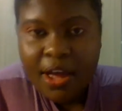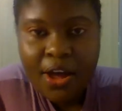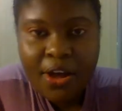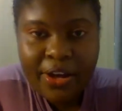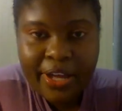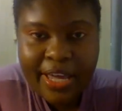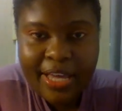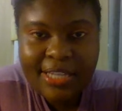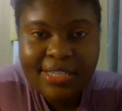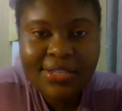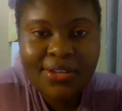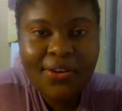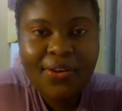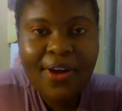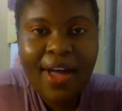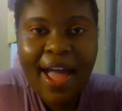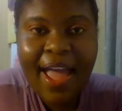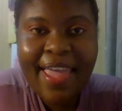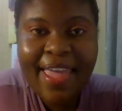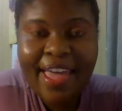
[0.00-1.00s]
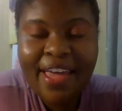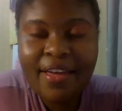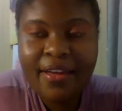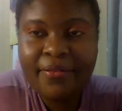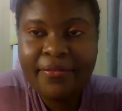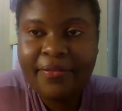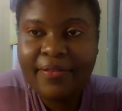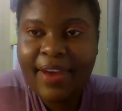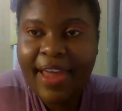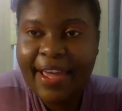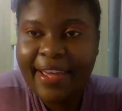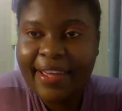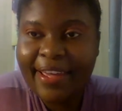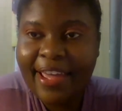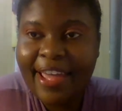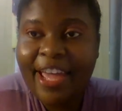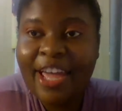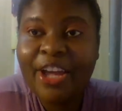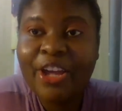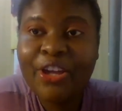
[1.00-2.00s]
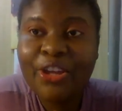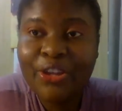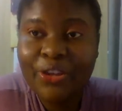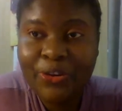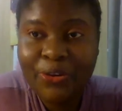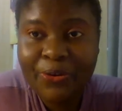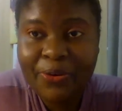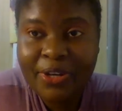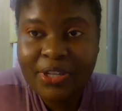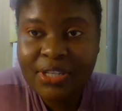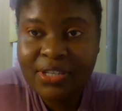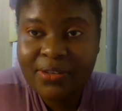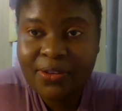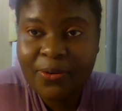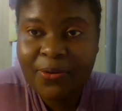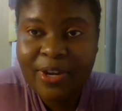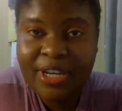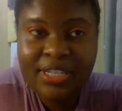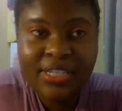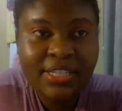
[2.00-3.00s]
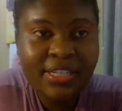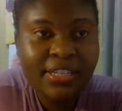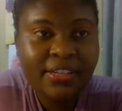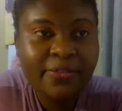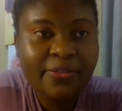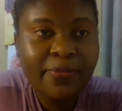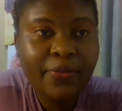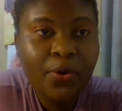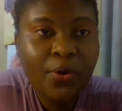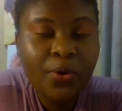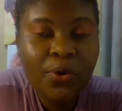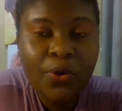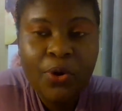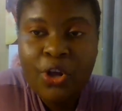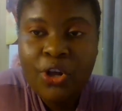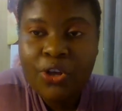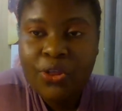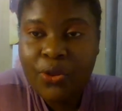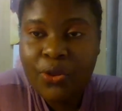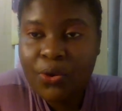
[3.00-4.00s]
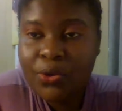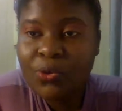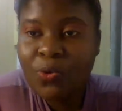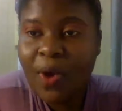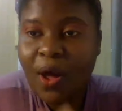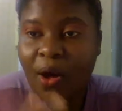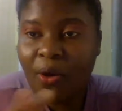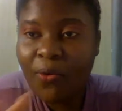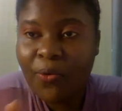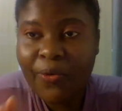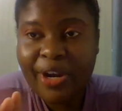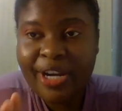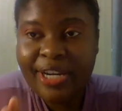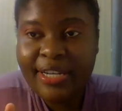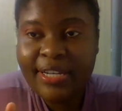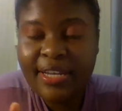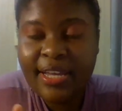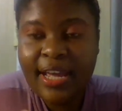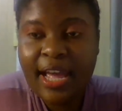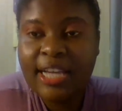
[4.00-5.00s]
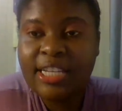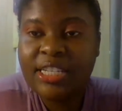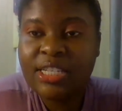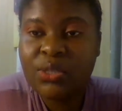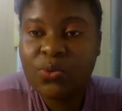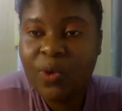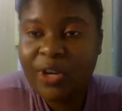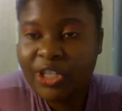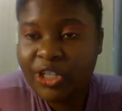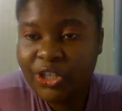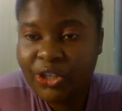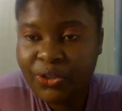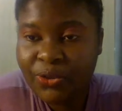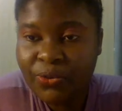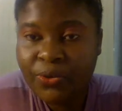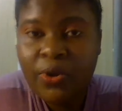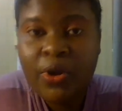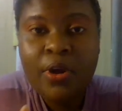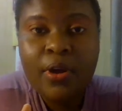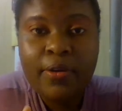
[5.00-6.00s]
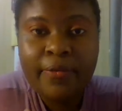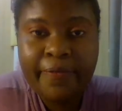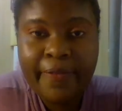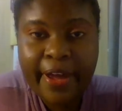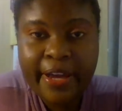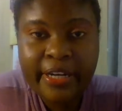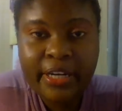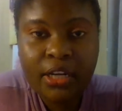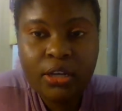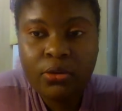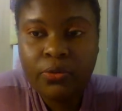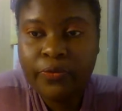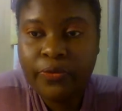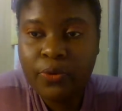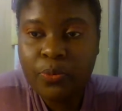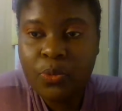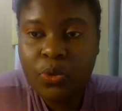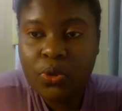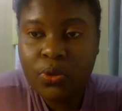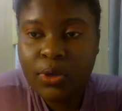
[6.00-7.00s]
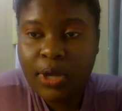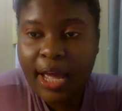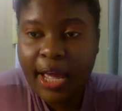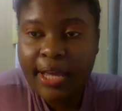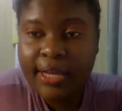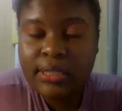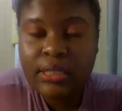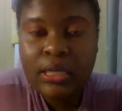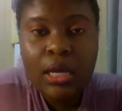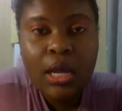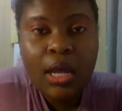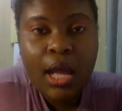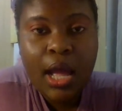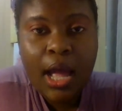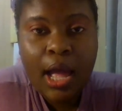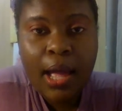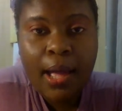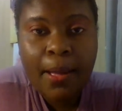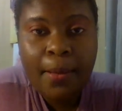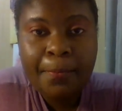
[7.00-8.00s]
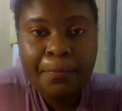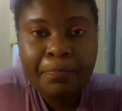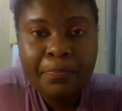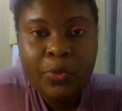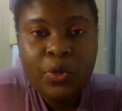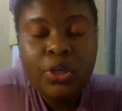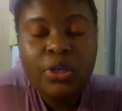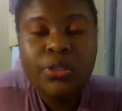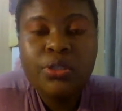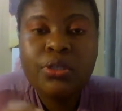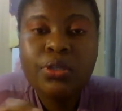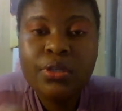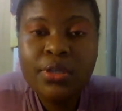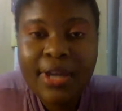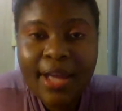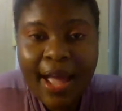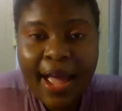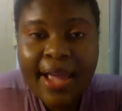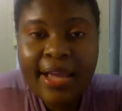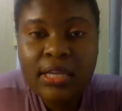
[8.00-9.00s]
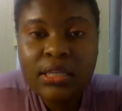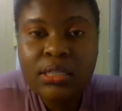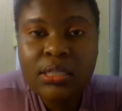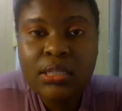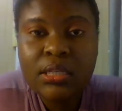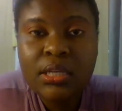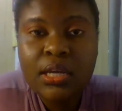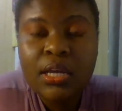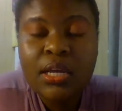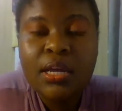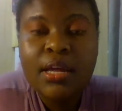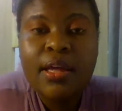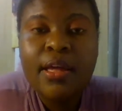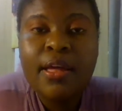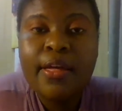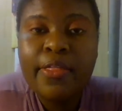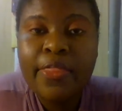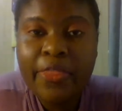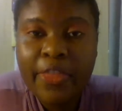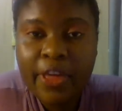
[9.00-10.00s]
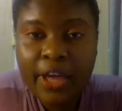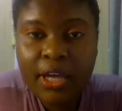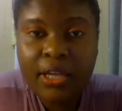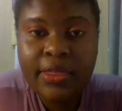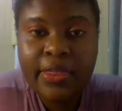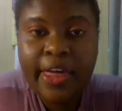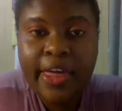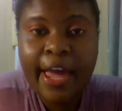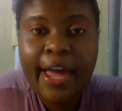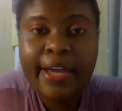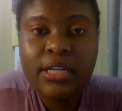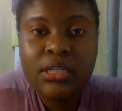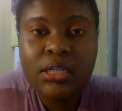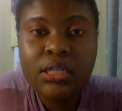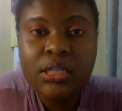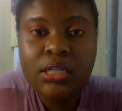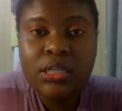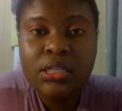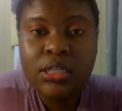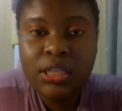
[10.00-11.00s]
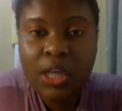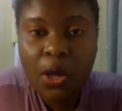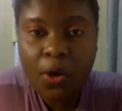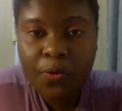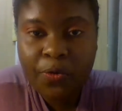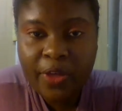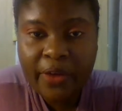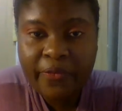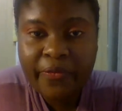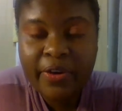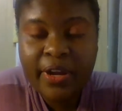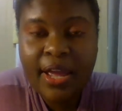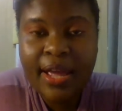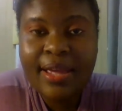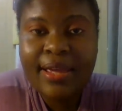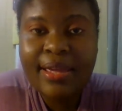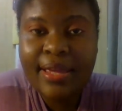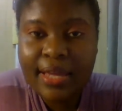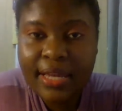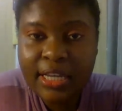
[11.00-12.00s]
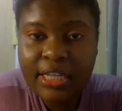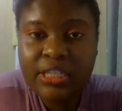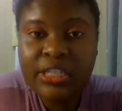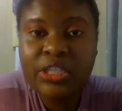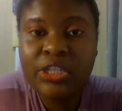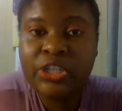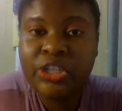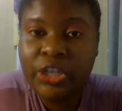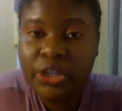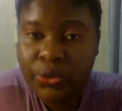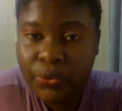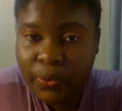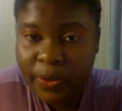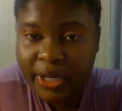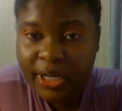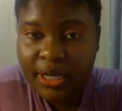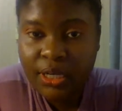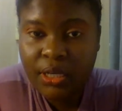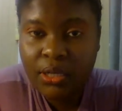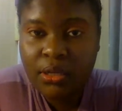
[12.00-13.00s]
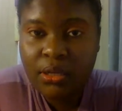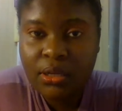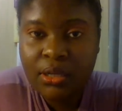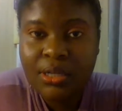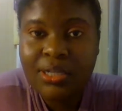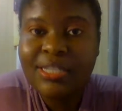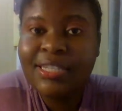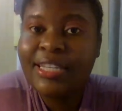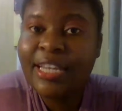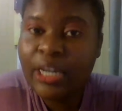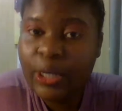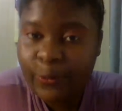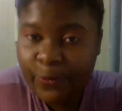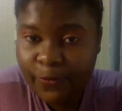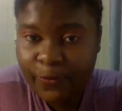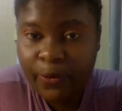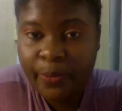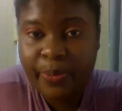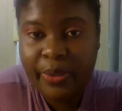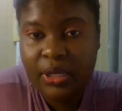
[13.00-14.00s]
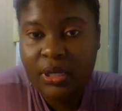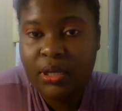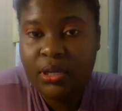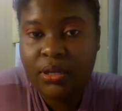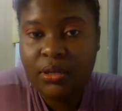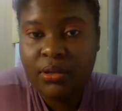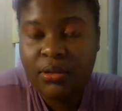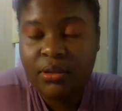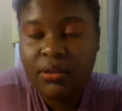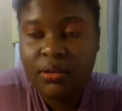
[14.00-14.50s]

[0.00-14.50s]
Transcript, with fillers: Okay, so I have like a curious question for those who are already here. I just want to find out from you guys. Um, do you guys think that South Africa is genuinely xenophobic?